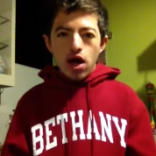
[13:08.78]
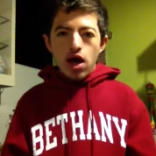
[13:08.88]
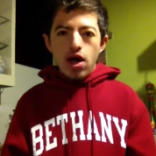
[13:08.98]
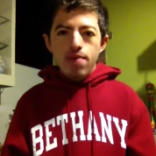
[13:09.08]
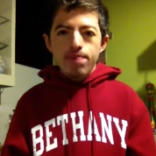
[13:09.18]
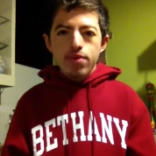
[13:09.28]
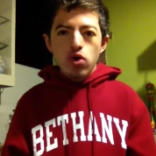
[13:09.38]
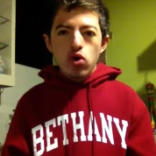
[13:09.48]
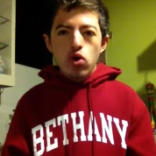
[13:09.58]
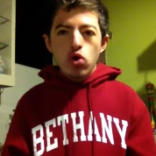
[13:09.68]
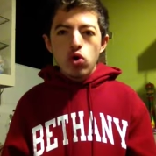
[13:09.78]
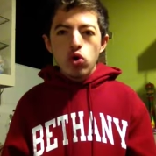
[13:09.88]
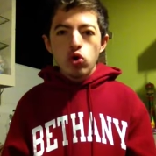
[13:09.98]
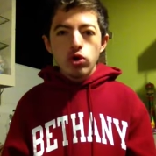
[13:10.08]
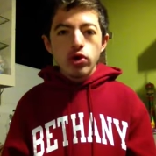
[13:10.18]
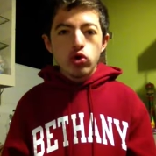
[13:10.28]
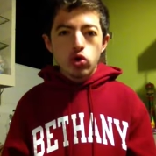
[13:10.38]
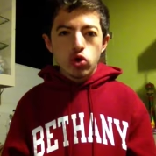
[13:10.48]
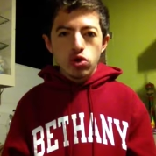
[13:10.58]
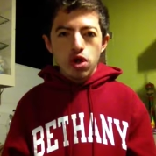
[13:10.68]
Um all in
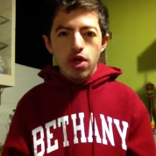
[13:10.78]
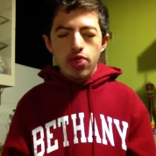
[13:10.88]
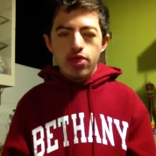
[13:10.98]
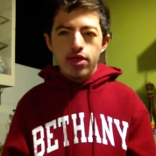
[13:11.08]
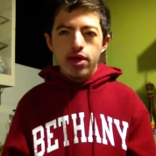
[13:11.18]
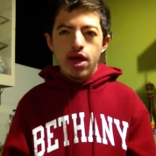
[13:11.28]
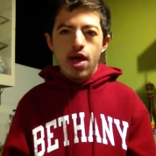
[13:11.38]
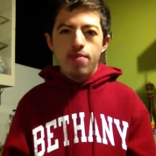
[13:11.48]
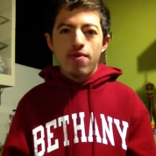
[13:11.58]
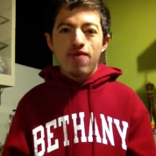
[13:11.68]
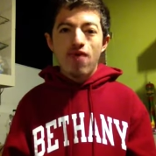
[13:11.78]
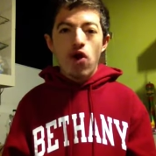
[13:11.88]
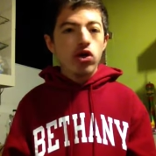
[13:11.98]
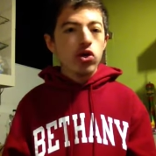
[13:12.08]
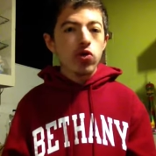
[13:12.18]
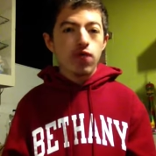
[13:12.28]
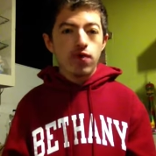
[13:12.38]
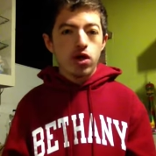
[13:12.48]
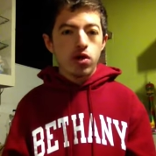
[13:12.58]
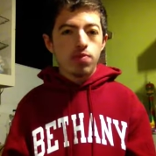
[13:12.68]
all, um very good
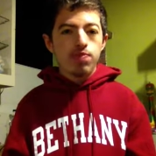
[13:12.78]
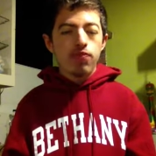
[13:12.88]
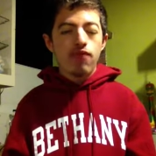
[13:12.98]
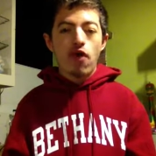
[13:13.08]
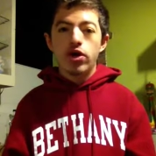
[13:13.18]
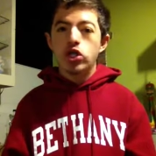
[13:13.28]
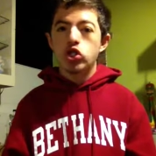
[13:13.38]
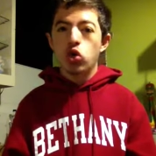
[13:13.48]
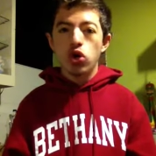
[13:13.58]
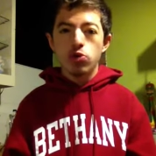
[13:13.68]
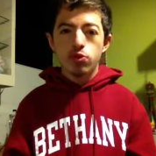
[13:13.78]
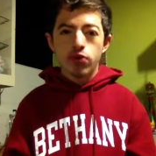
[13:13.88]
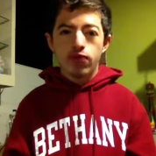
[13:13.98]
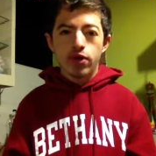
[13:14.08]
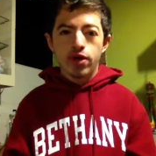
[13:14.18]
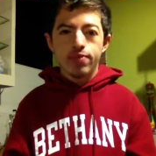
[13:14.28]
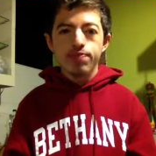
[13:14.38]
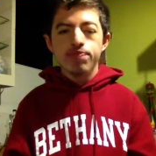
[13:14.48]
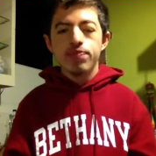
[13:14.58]
film, very enjoyable film.